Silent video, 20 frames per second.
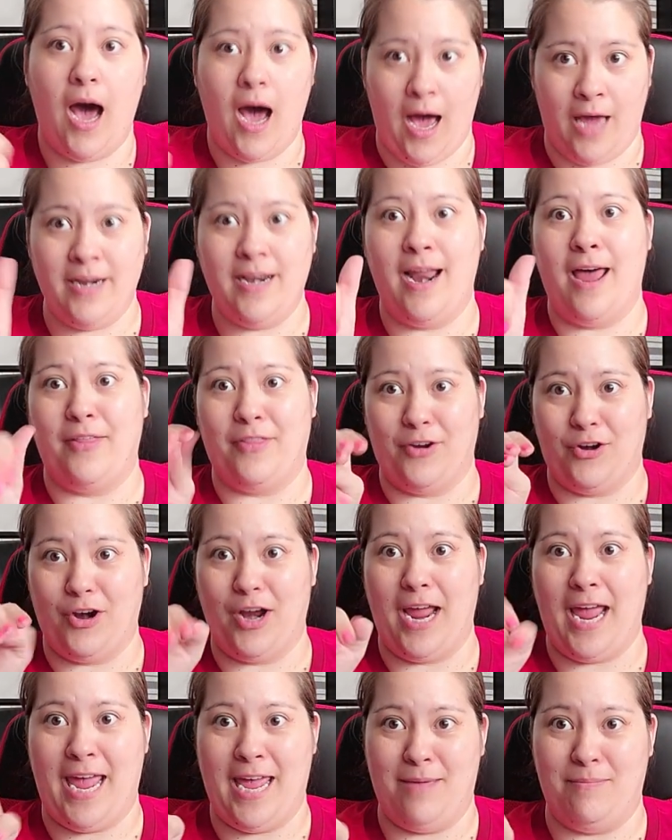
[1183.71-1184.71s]
another
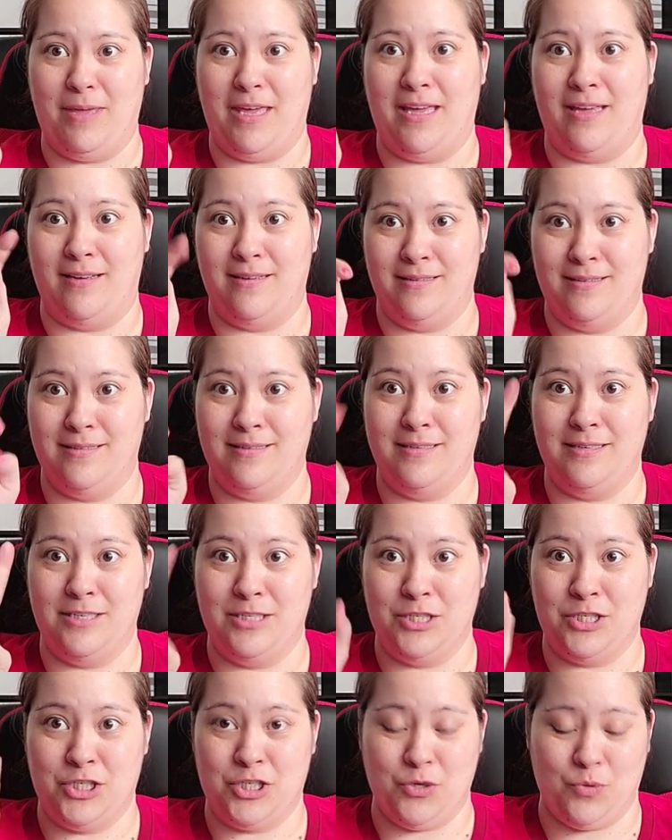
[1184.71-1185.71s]
Amy
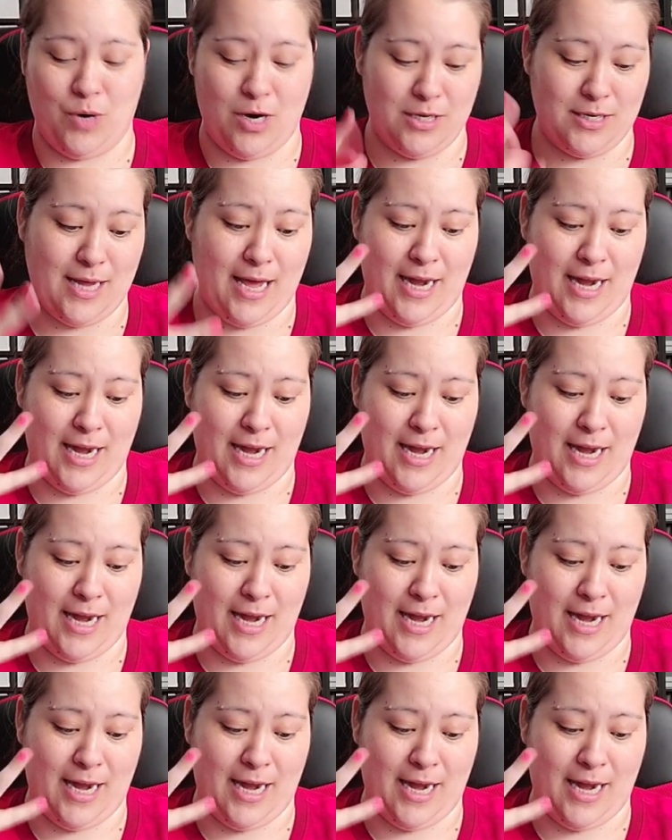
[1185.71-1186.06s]
Stewart,